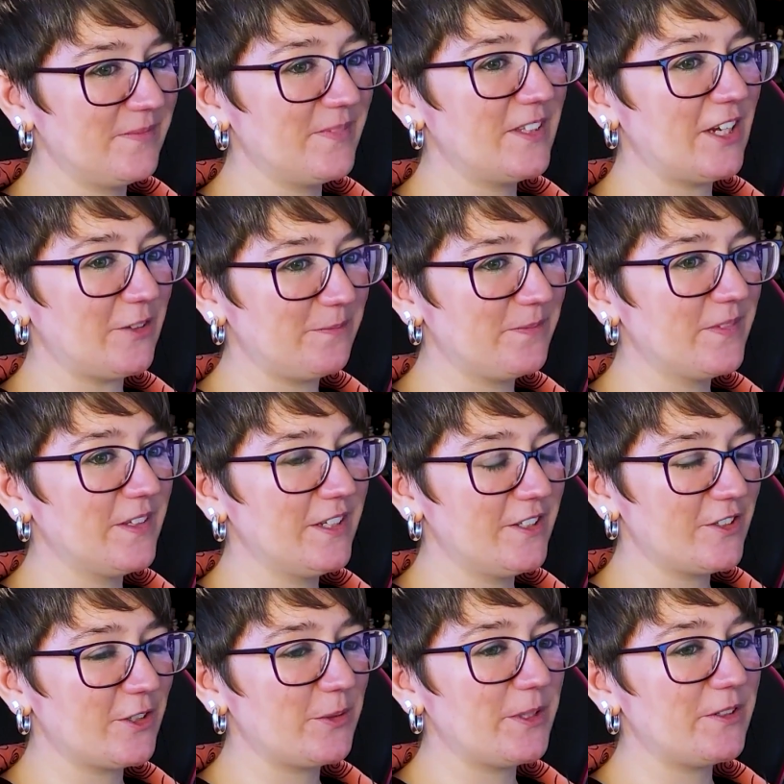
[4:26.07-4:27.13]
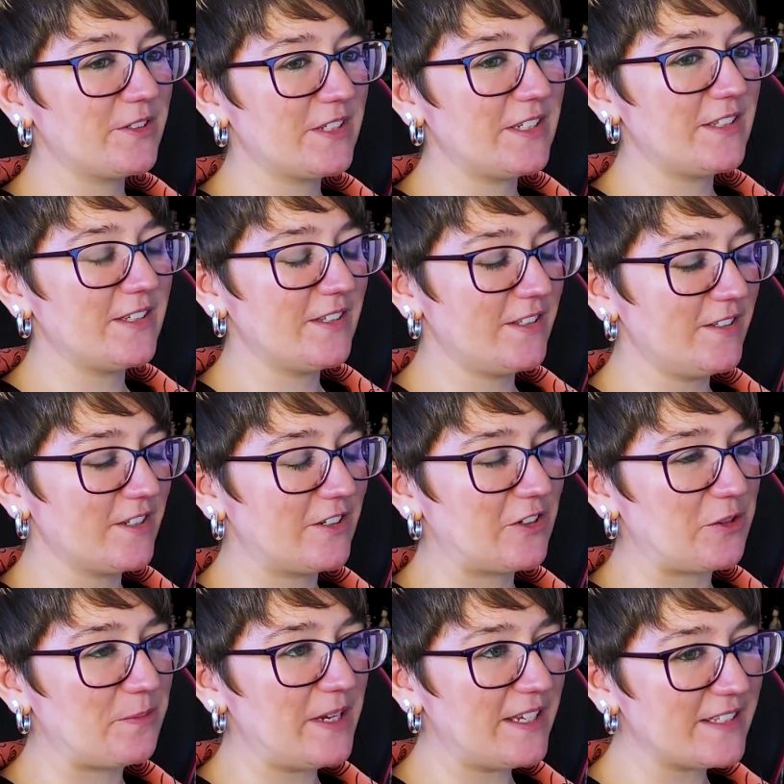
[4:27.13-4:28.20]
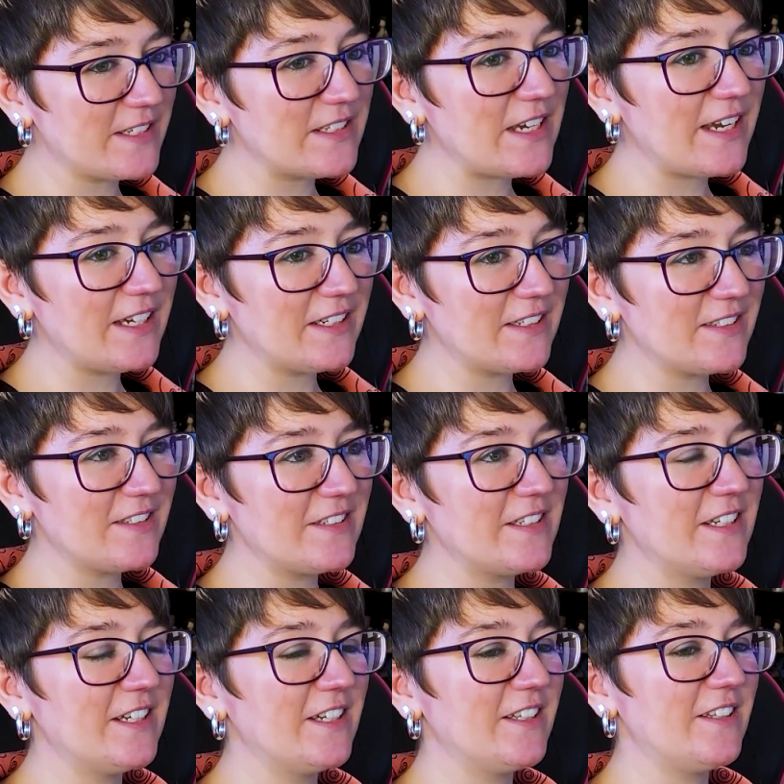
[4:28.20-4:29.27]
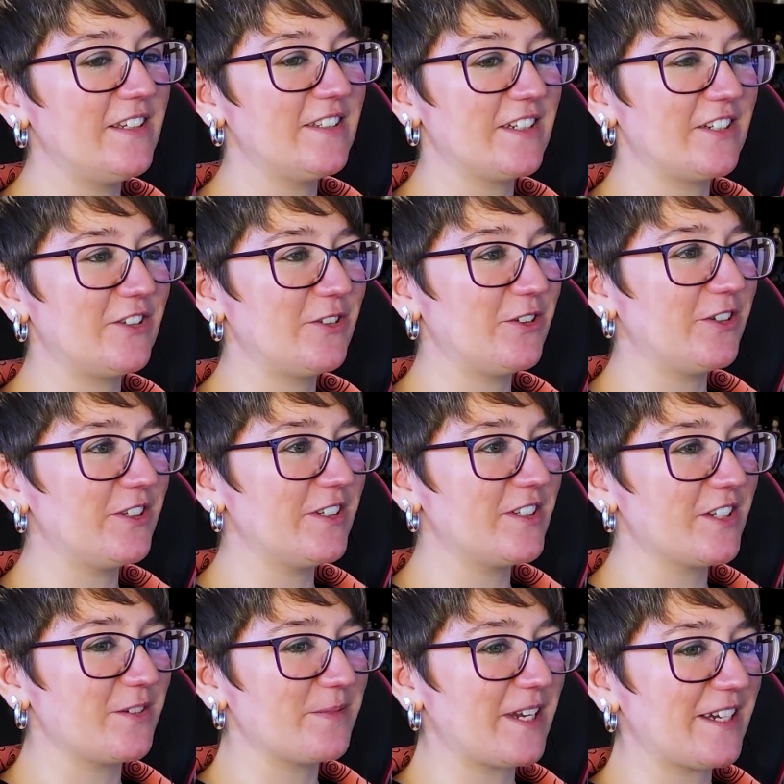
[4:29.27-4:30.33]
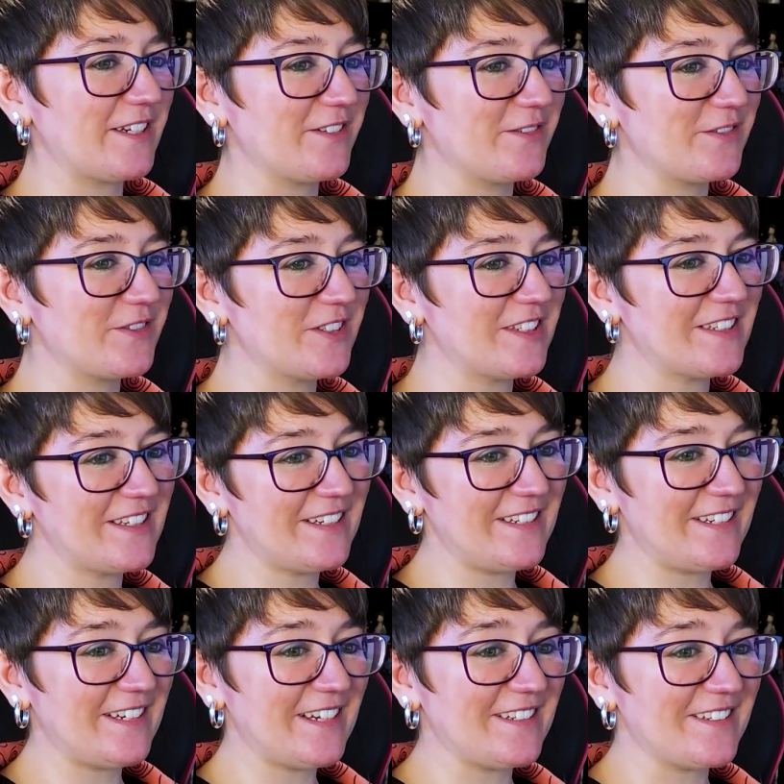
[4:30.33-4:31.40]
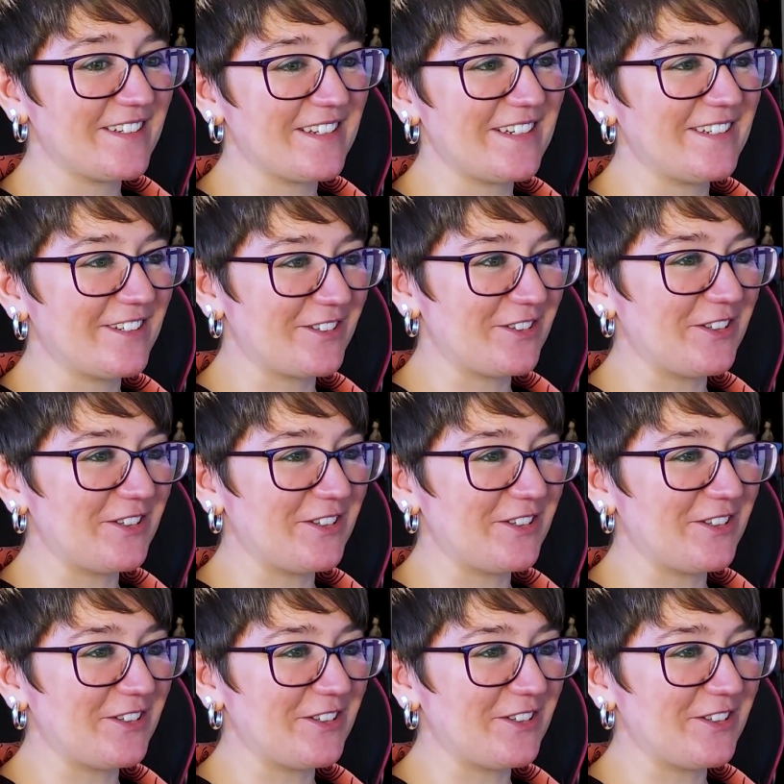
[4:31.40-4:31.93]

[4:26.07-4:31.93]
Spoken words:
Yep. So I will say that these are not meta decks. These are not some kind of scary insider